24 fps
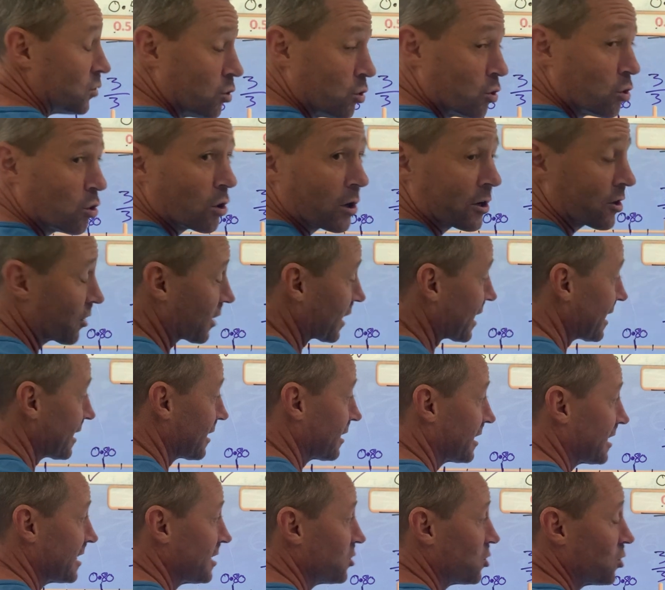Or I could cut
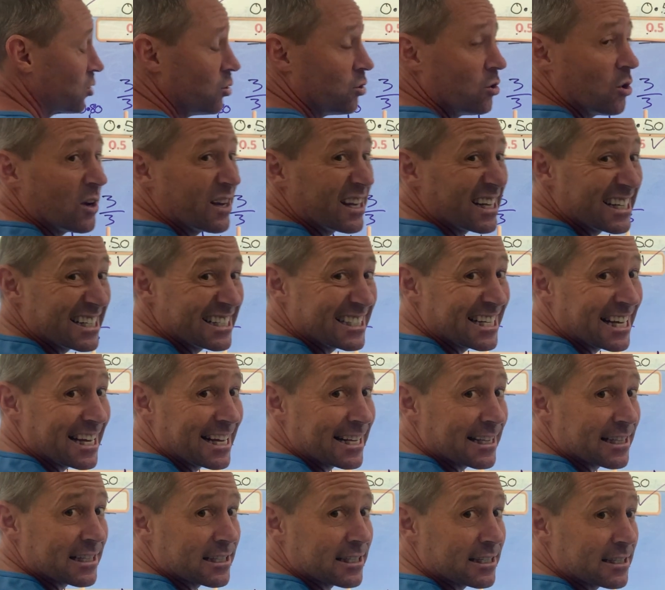it into
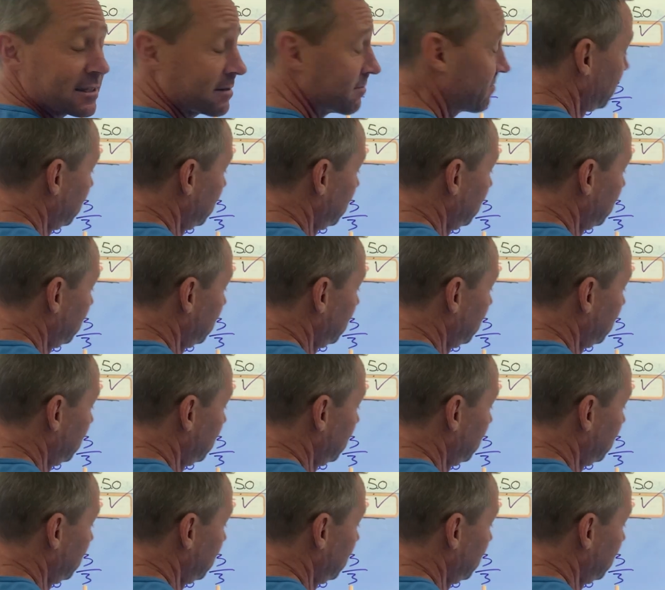tenths.